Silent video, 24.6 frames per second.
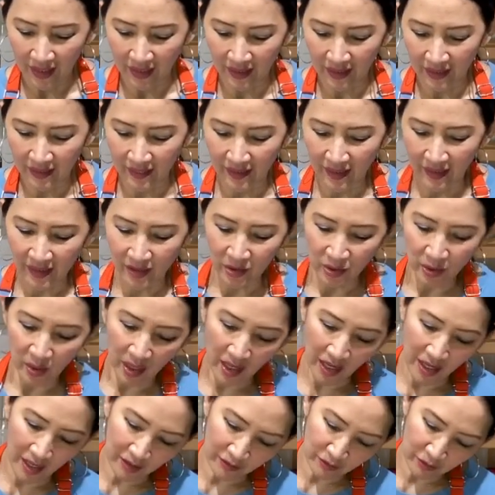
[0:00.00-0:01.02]
And there you
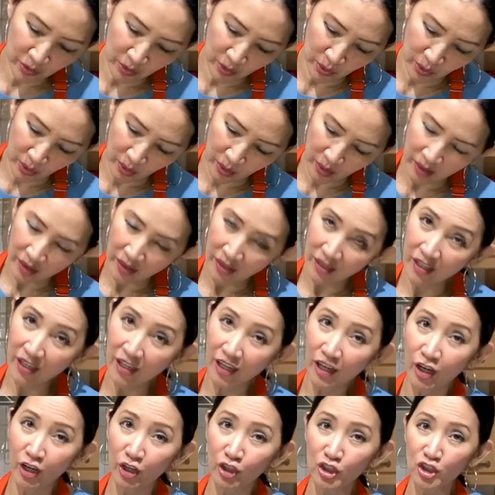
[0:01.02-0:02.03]
have your
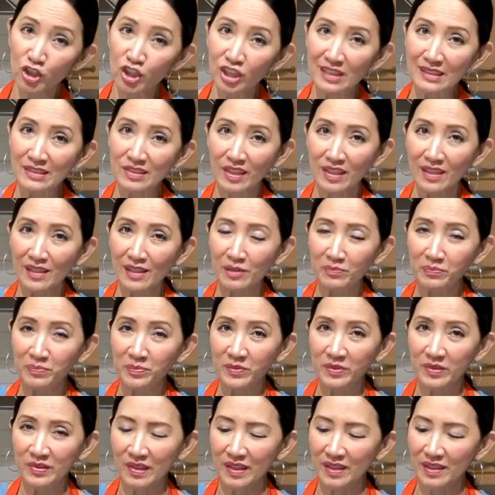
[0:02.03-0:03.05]
Hojicha
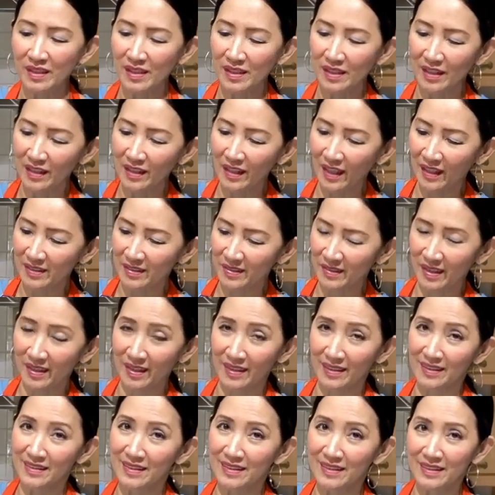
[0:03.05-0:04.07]
tea latte.
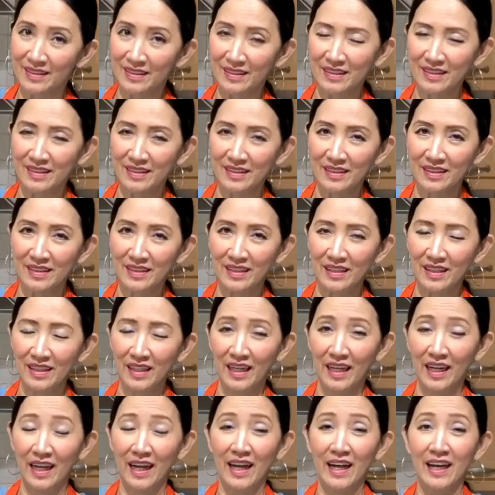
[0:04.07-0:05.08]

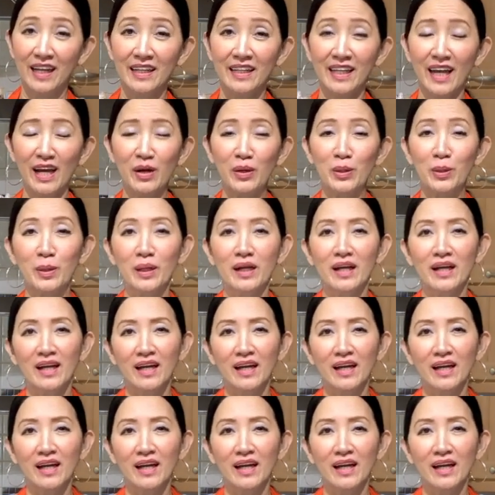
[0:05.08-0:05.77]
Now,